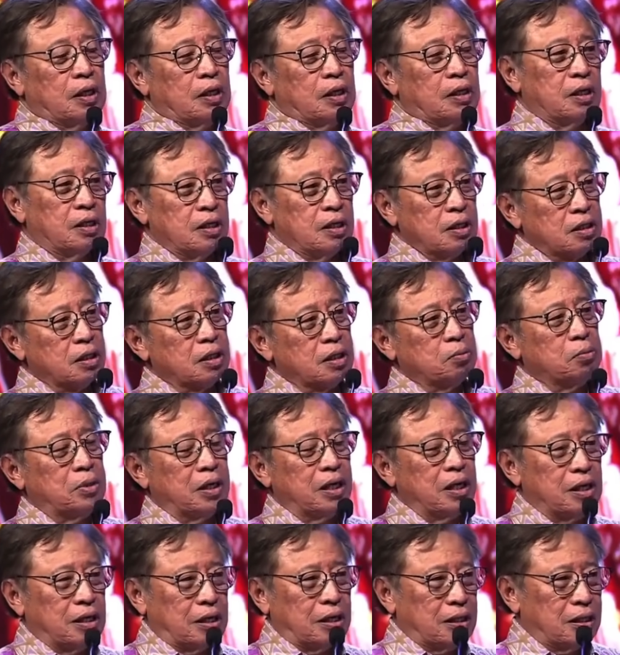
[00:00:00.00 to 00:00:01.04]
The reason
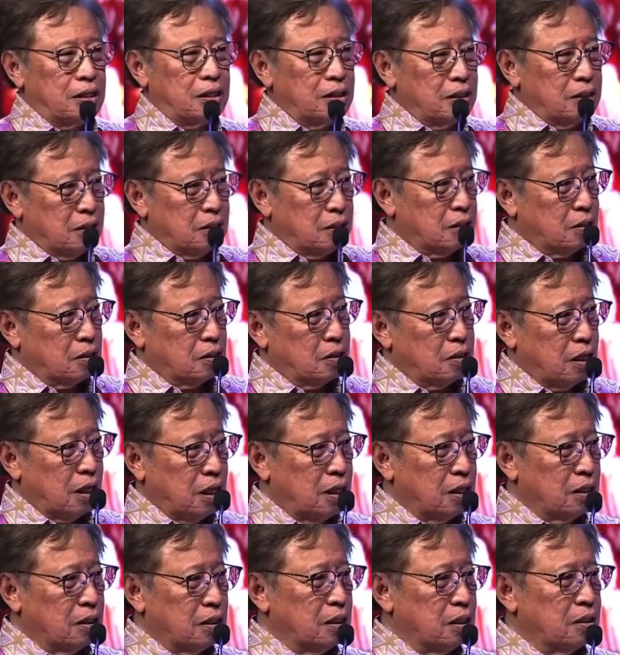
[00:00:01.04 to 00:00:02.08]
being,
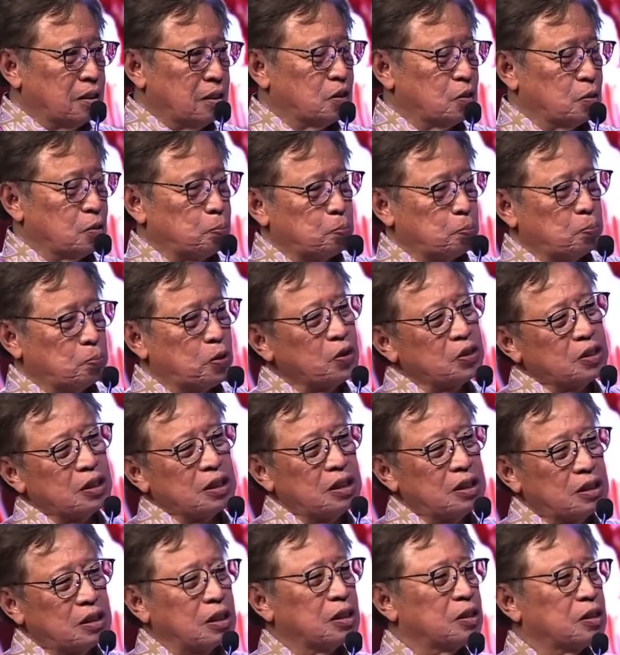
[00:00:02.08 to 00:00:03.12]
I think sport
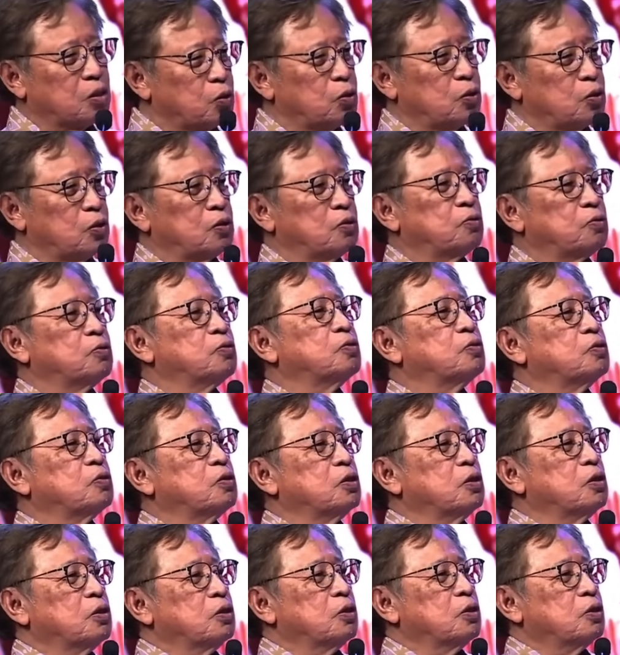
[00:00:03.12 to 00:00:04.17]
is a tool
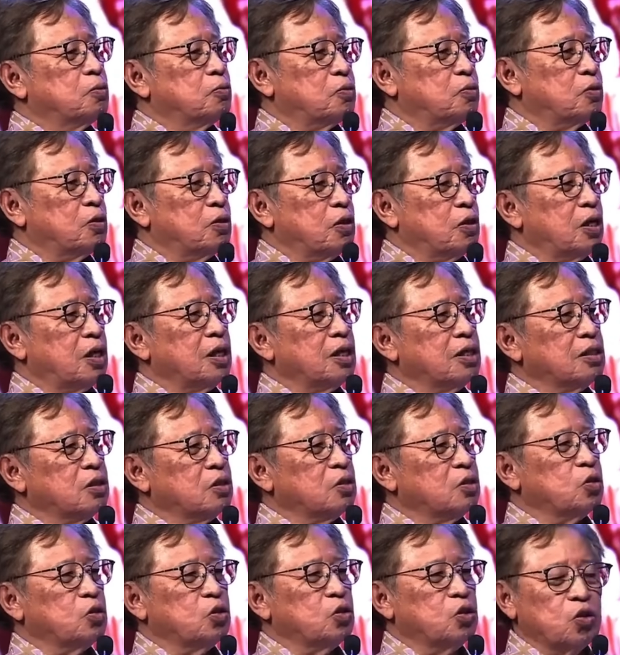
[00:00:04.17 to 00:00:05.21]
for us
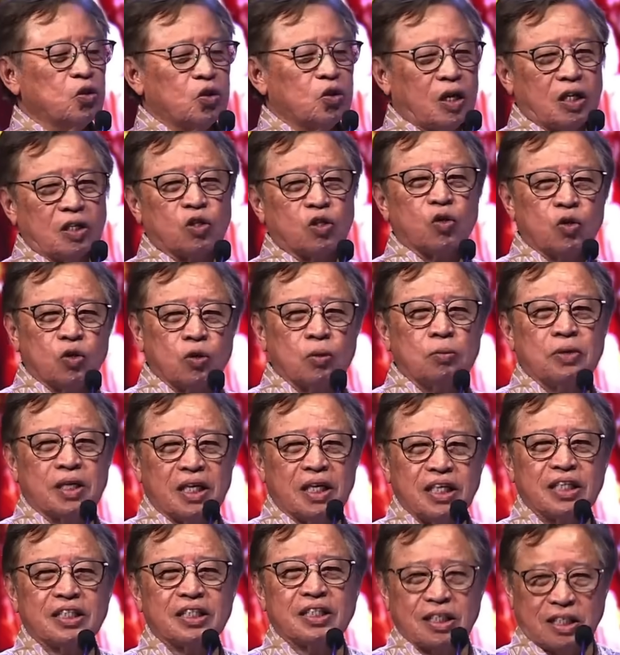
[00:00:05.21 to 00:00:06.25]
to unite all
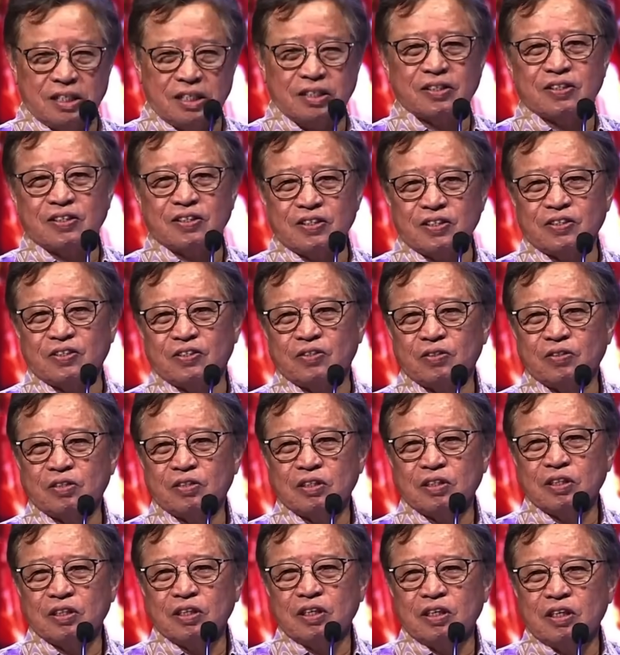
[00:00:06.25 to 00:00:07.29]
Malaysians,
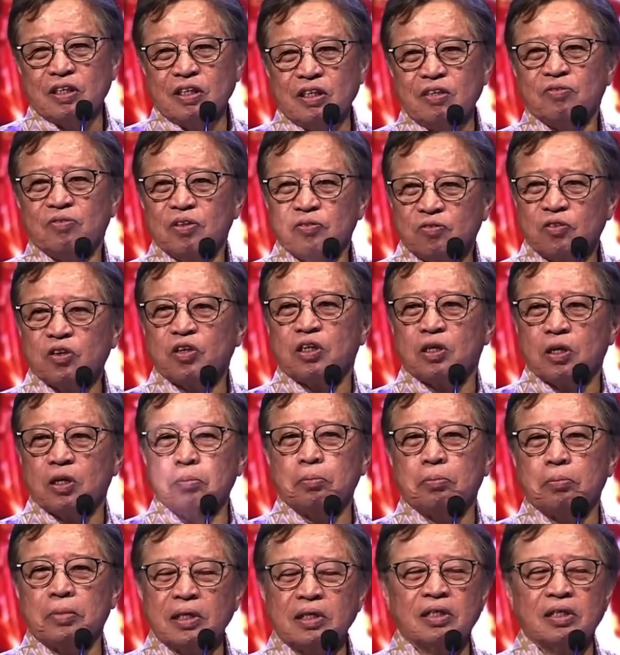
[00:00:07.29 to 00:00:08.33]
even for
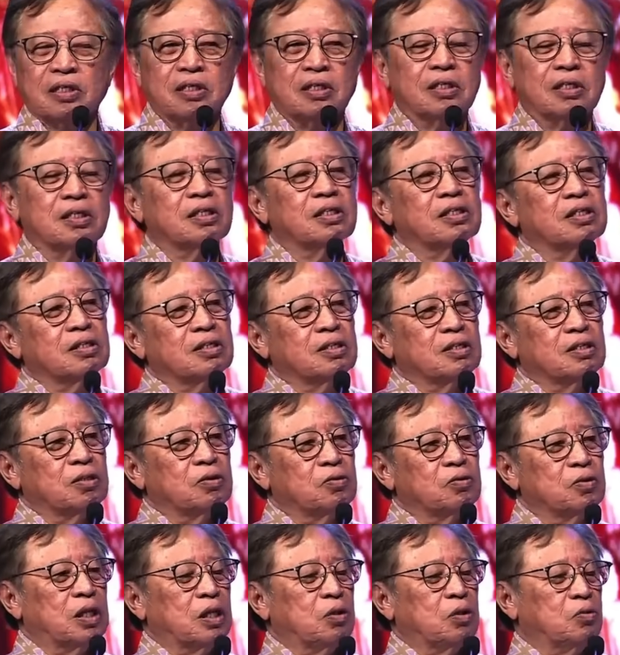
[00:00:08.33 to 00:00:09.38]
that matter
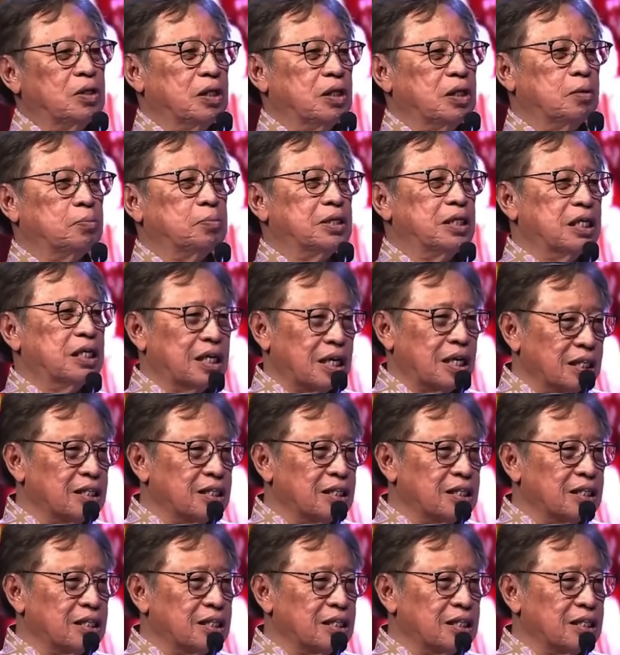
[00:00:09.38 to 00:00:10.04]
with our neighboring